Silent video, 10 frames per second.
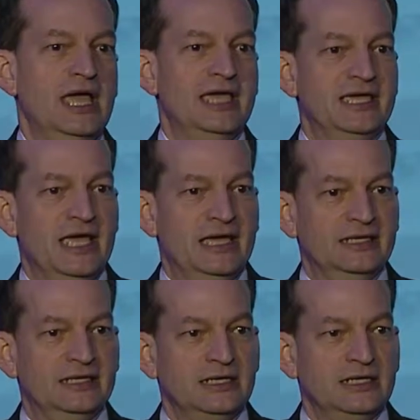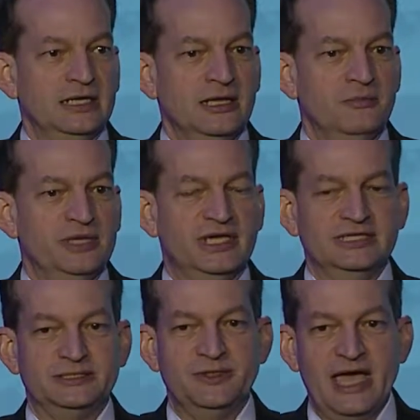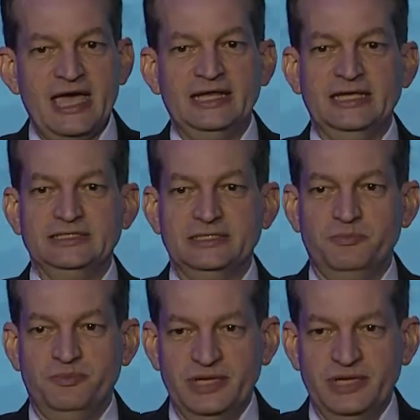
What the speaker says: again, because that is the